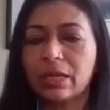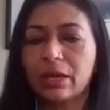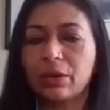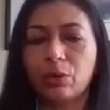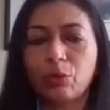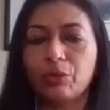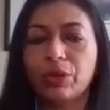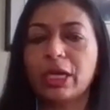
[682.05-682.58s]

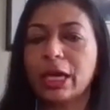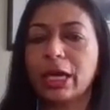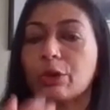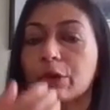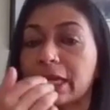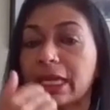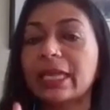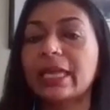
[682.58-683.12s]
No, we
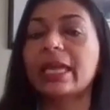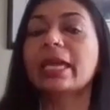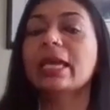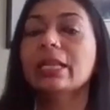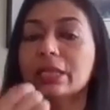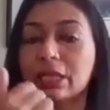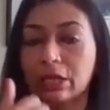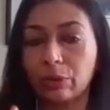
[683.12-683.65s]
cannot inhale
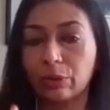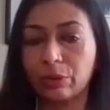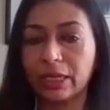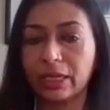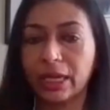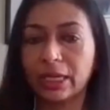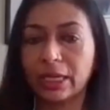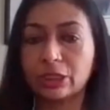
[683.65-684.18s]
the chlorine
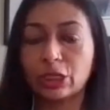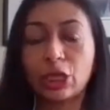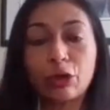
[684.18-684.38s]
gas.